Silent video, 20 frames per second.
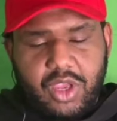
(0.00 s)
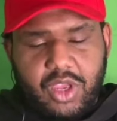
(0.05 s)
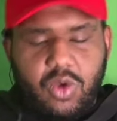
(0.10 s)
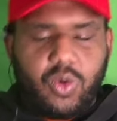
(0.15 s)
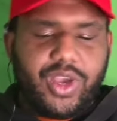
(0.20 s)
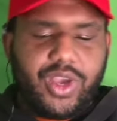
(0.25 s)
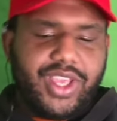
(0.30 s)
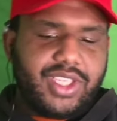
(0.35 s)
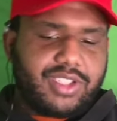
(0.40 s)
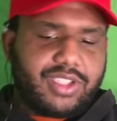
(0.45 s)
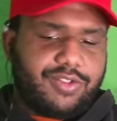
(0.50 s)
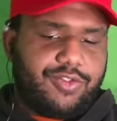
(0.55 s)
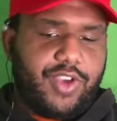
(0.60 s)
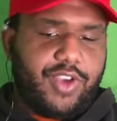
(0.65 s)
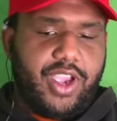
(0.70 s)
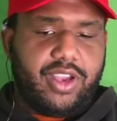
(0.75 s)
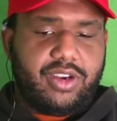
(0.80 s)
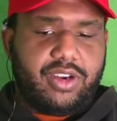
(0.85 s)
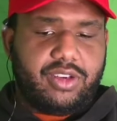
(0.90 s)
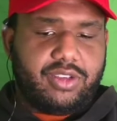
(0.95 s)
he's a
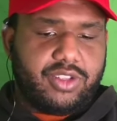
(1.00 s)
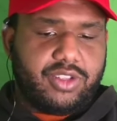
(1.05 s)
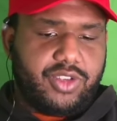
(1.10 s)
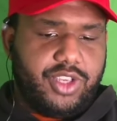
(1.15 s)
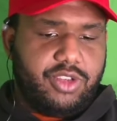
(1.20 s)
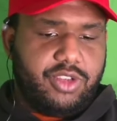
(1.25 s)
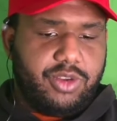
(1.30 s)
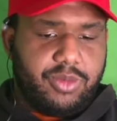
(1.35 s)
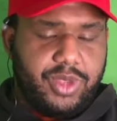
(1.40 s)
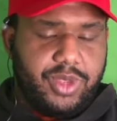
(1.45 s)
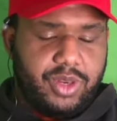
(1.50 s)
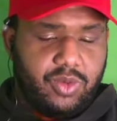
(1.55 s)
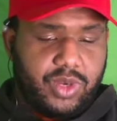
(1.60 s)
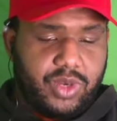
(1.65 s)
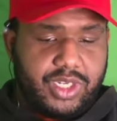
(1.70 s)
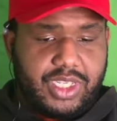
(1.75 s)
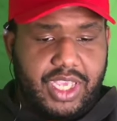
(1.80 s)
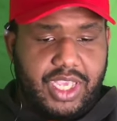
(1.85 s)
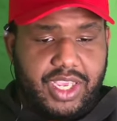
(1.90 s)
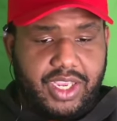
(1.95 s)
fighter, so he'd be the one
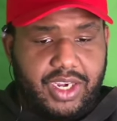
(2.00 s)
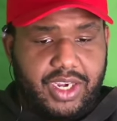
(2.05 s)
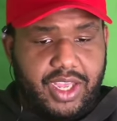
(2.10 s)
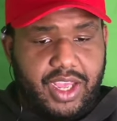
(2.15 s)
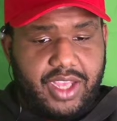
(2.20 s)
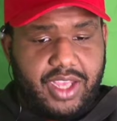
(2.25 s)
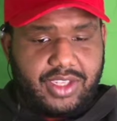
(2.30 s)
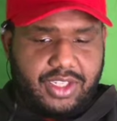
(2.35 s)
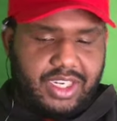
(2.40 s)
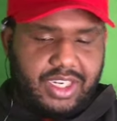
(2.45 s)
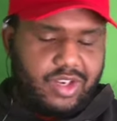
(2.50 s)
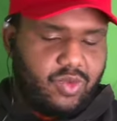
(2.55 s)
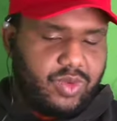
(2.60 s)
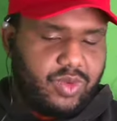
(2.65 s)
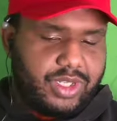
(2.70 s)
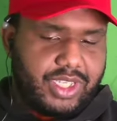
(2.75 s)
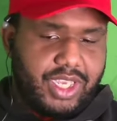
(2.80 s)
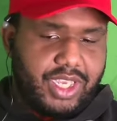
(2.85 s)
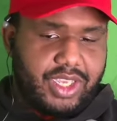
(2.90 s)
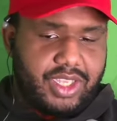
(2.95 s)
taking the ass. Ain't no one
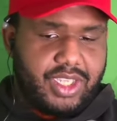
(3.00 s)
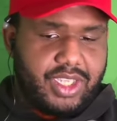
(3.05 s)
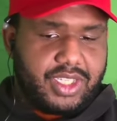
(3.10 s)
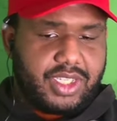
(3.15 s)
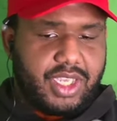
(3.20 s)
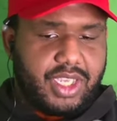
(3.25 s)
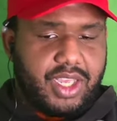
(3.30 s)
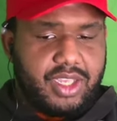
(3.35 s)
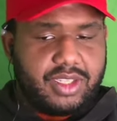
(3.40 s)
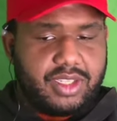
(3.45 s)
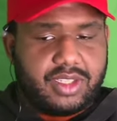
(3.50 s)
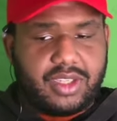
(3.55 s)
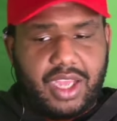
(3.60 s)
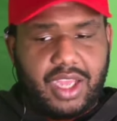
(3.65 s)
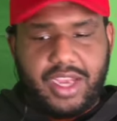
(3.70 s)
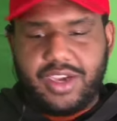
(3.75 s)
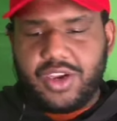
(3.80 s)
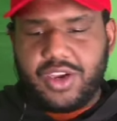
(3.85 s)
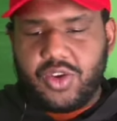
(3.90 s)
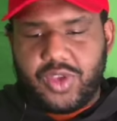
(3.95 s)
taking his ass. I
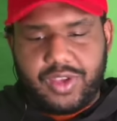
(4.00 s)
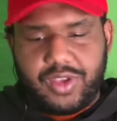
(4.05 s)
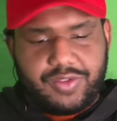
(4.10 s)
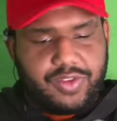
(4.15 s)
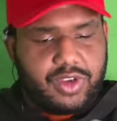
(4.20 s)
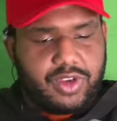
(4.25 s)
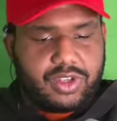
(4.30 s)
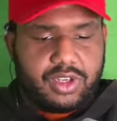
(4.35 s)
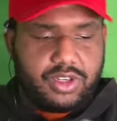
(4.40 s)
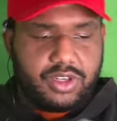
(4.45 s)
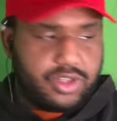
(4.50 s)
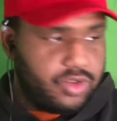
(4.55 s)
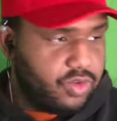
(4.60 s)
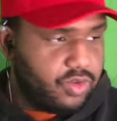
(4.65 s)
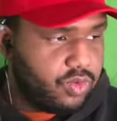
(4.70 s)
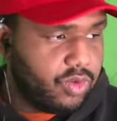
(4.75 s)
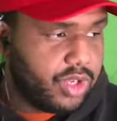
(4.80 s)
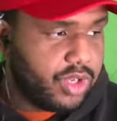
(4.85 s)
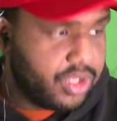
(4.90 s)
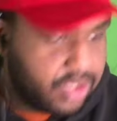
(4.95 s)
know he fucked a dude
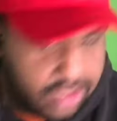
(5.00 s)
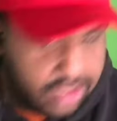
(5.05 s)
once.